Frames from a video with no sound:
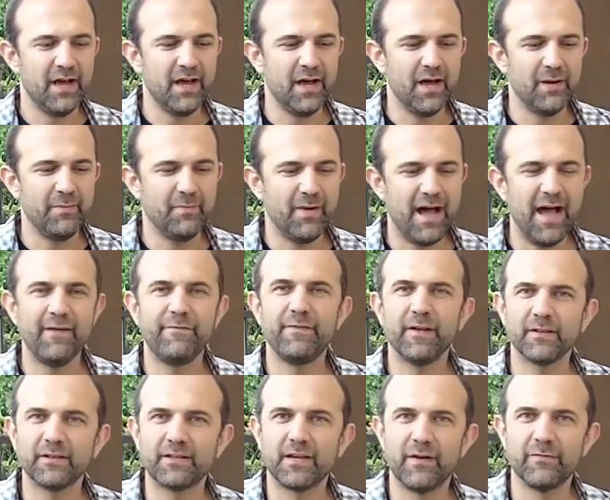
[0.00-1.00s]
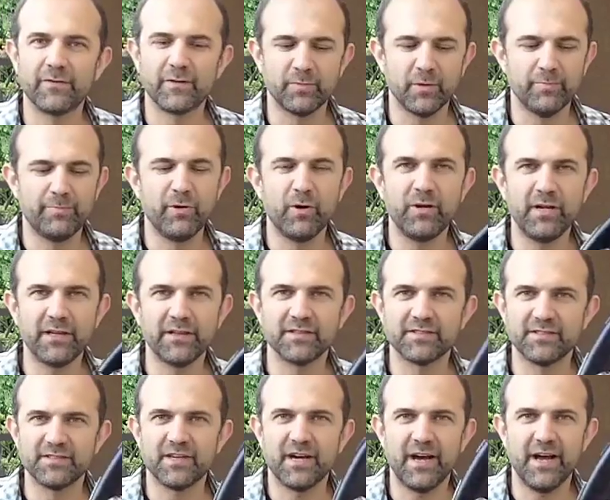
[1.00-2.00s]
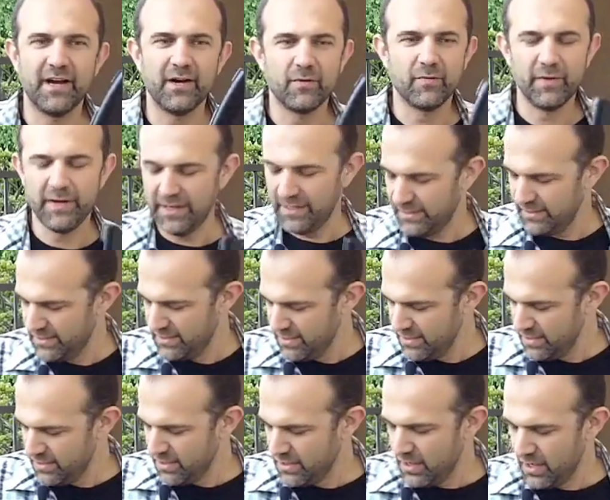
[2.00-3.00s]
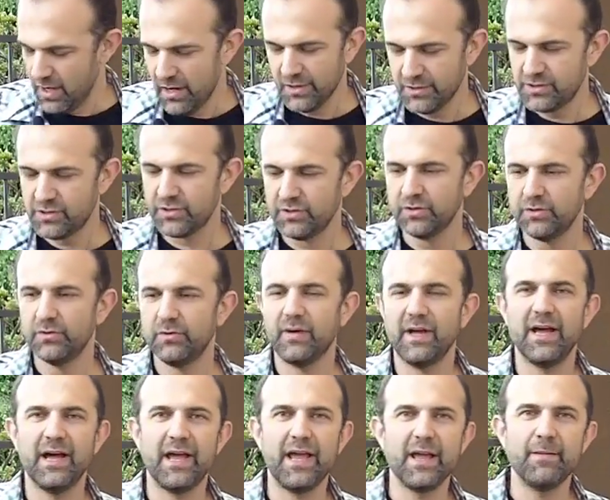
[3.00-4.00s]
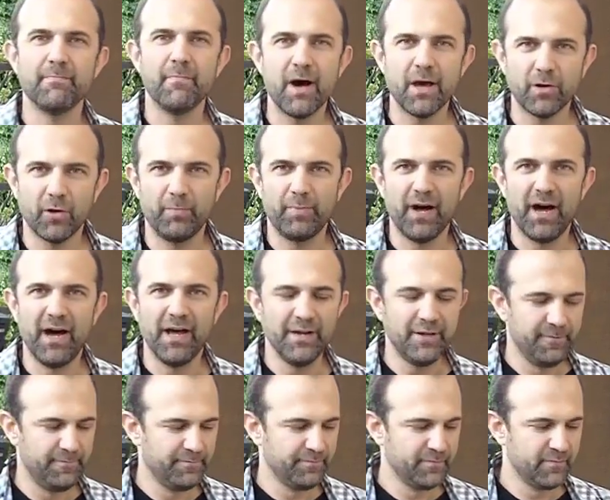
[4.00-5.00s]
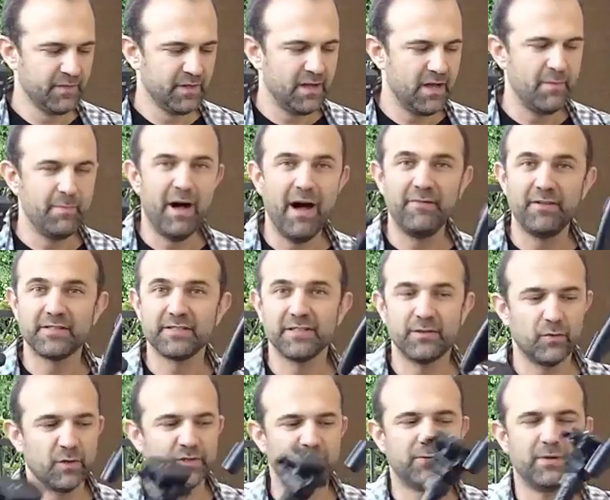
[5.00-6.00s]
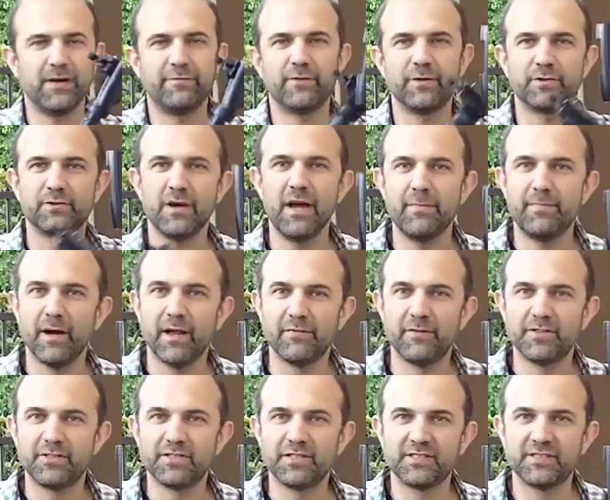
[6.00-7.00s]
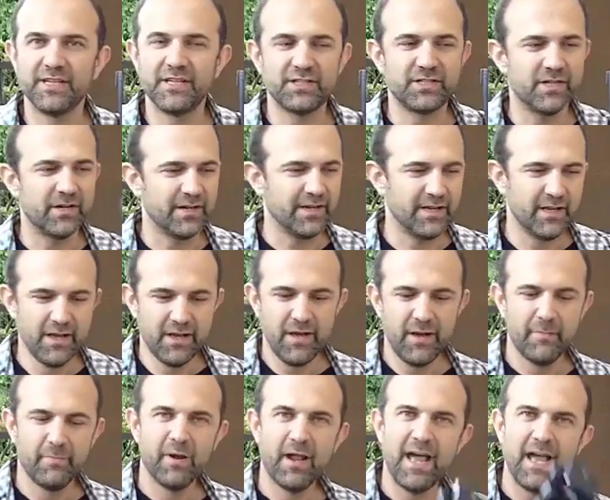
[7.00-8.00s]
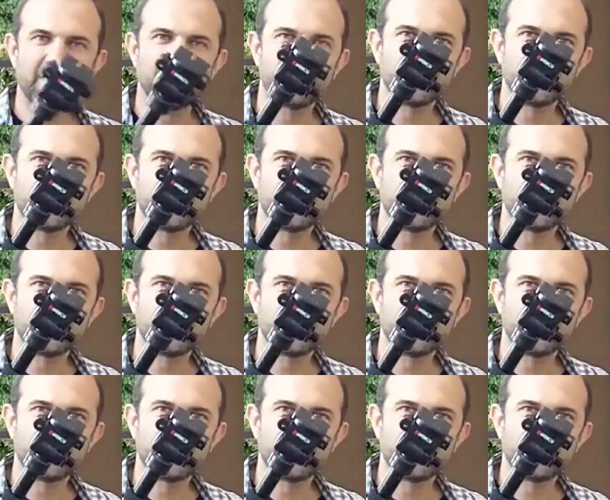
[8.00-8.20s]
I felt comfortable putting this entire rig onto a monopod. Obviously it works great for a tripod if it's just stationary, but I